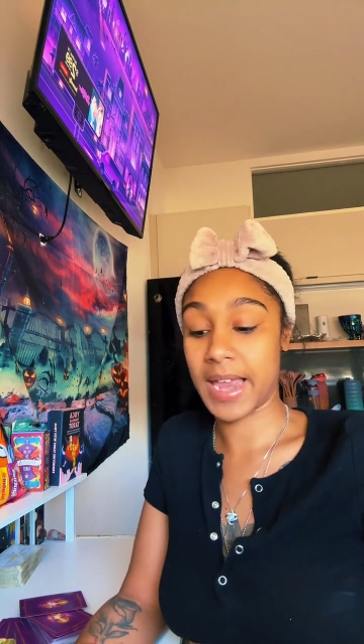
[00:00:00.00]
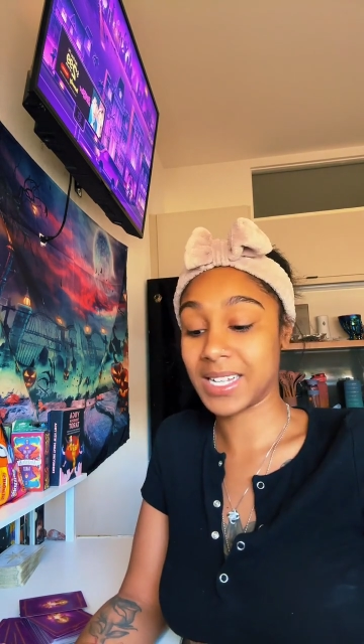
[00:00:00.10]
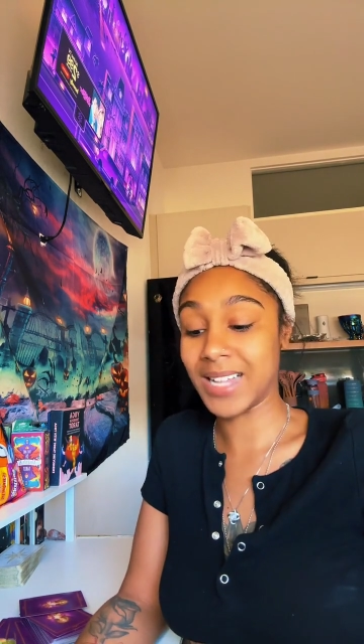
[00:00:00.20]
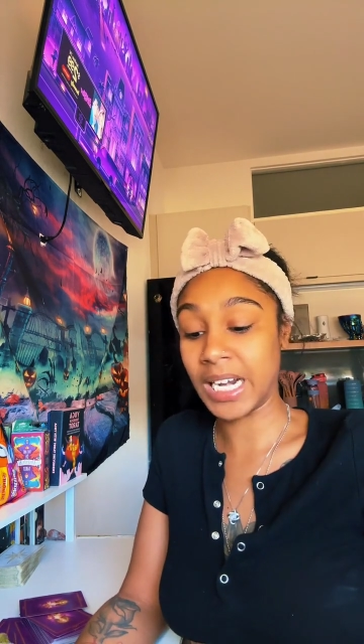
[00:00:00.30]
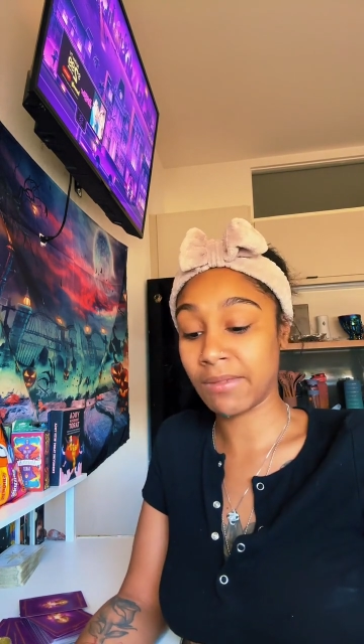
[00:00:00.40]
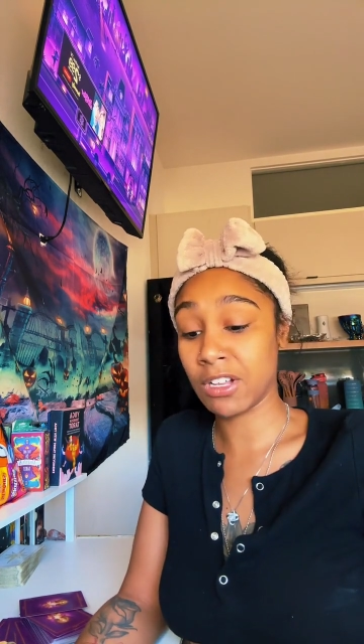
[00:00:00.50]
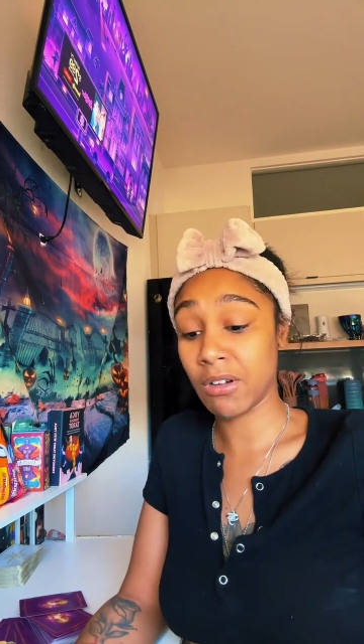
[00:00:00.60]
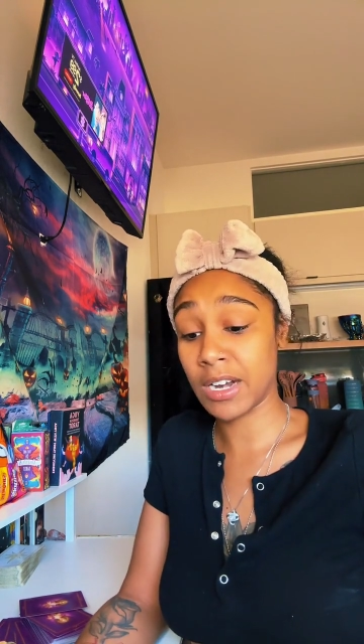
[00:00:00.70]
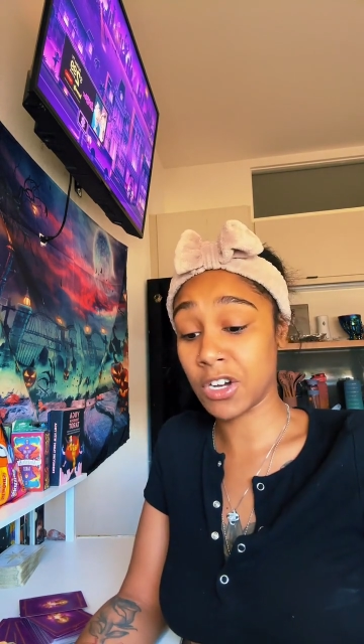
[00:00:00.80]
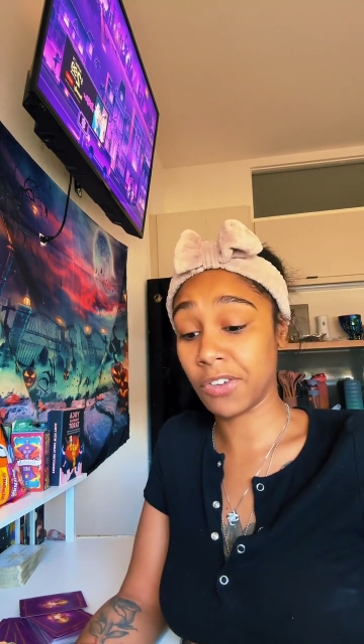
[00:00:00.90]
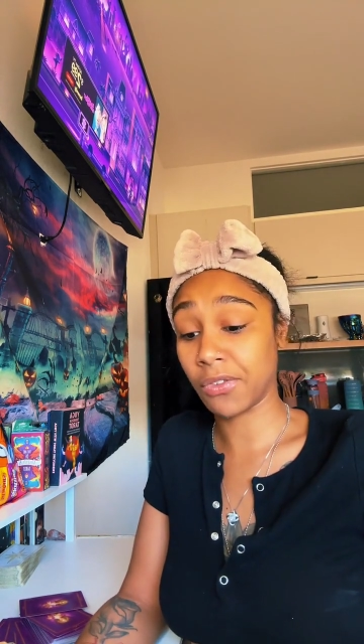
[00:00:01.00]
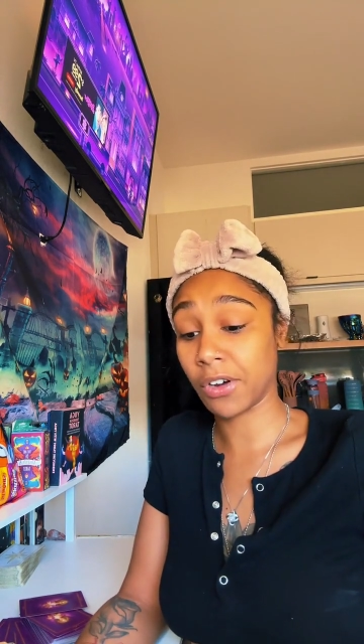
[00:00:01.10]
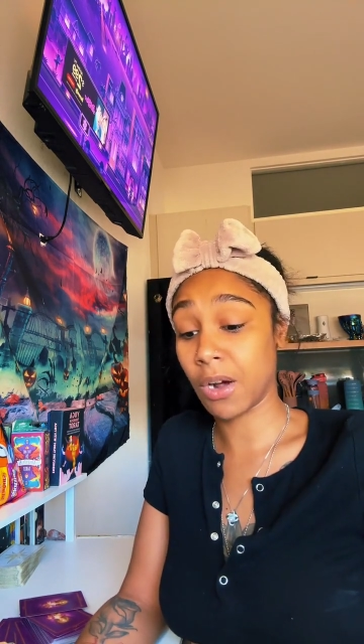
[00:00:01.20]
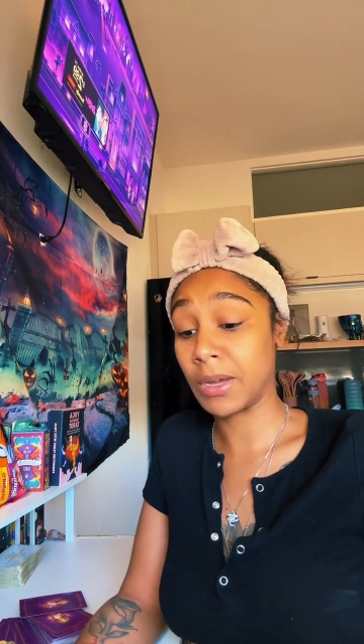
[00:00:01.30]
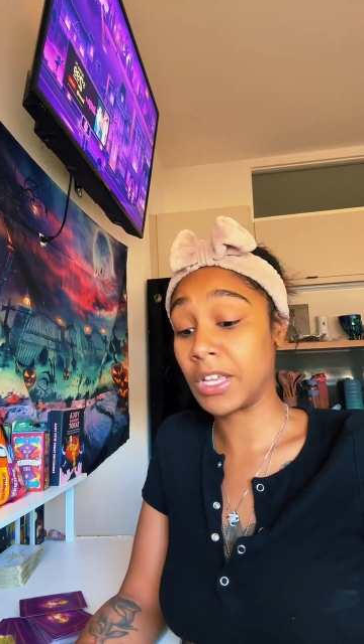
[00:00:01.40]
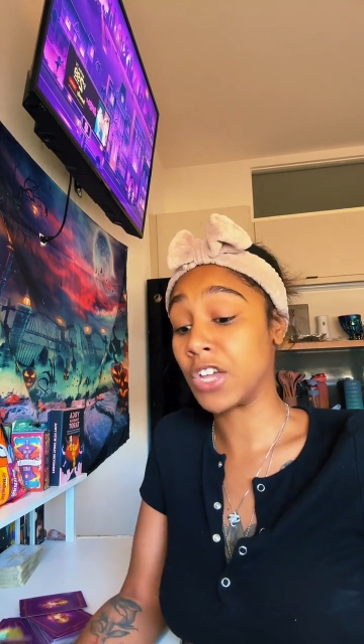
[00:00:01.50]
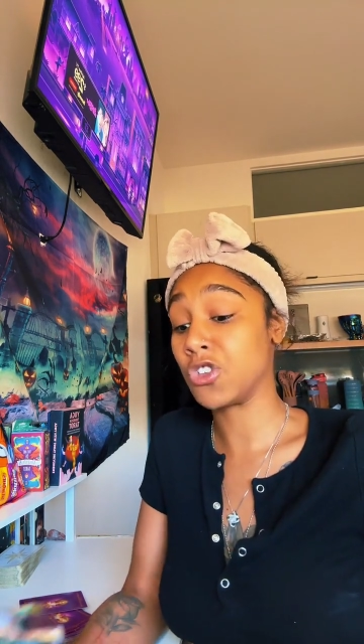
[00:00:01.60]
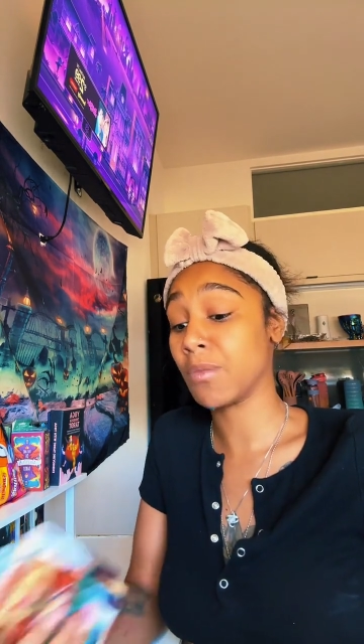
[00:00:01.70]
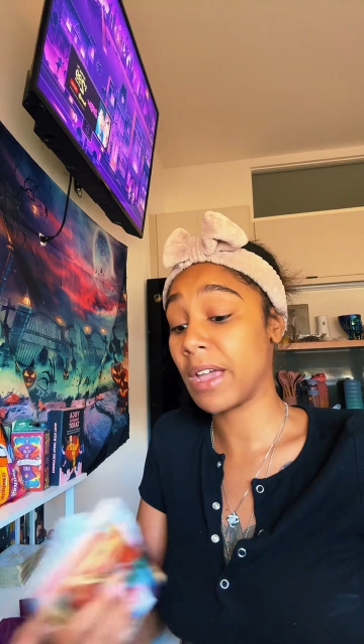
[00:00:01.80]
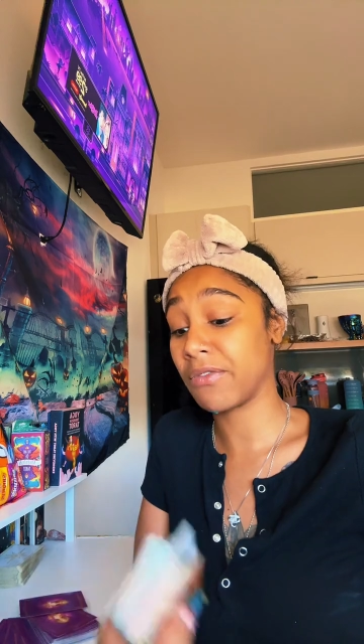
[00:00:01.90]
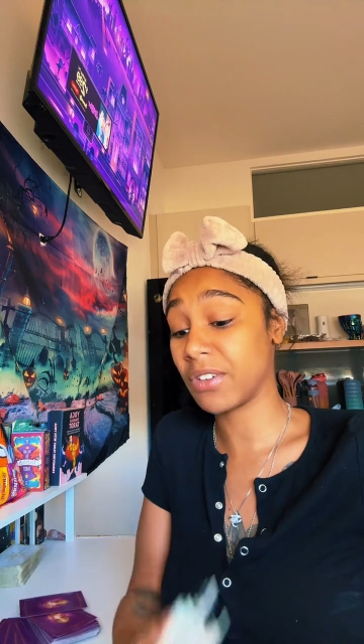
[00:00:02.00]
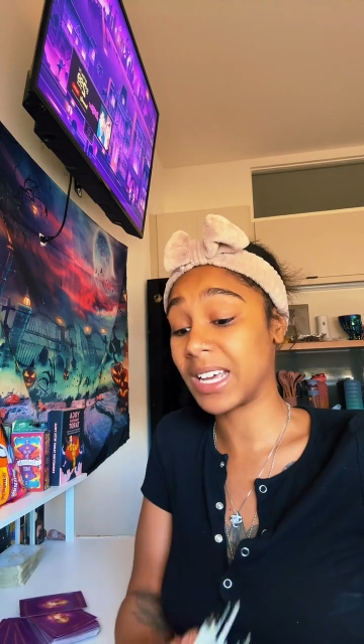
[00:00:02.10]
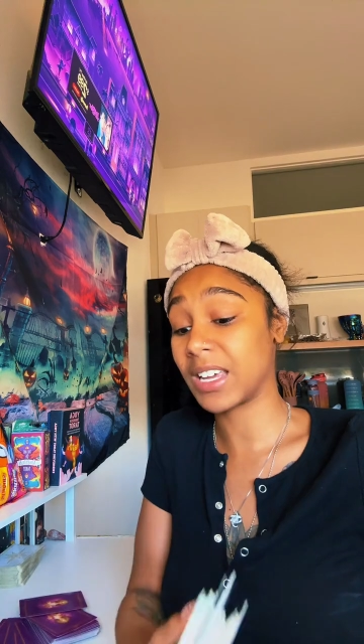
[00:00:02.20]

And it's not even your energy for real. But yet you may feel